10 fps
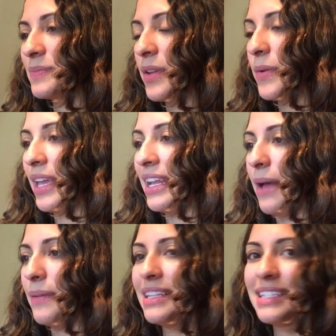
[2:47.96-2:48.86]
Okay,
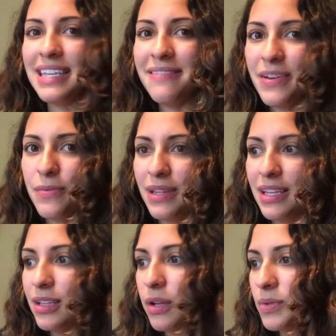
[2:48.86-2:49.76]
now let's see if it really
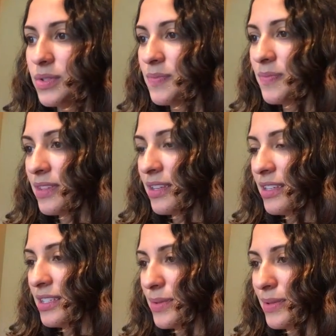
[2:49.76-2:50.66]
glows.
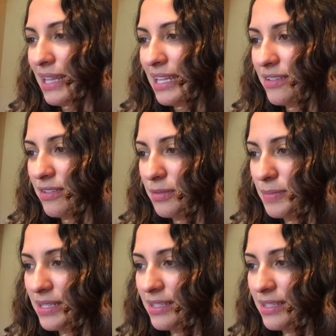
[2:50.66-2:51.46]
So the lights are a little bit